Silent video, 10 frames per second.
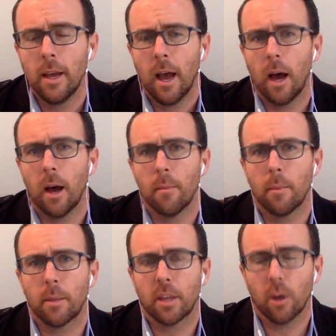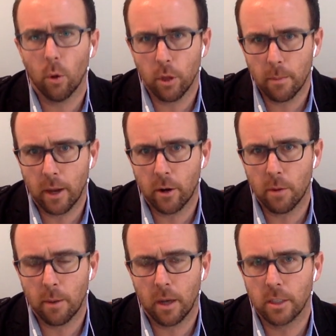But they'll hold the binder
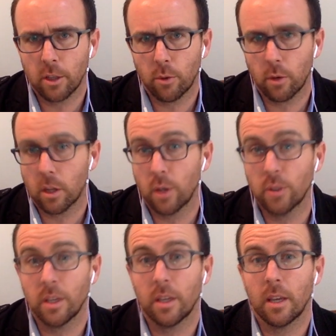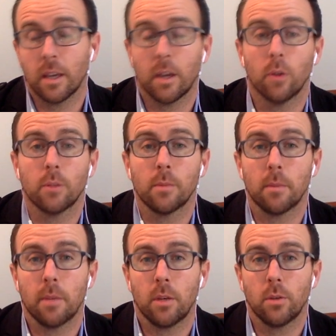deposit through to closing. It could ultimately
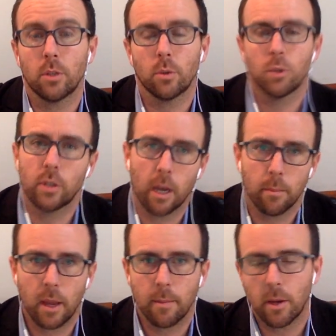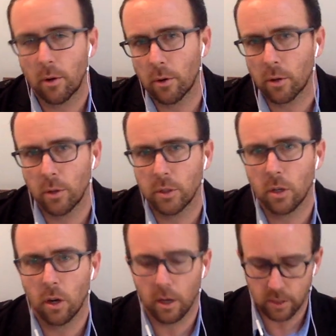be used towards your down payment or your closing
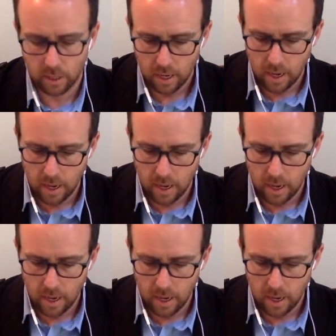costs.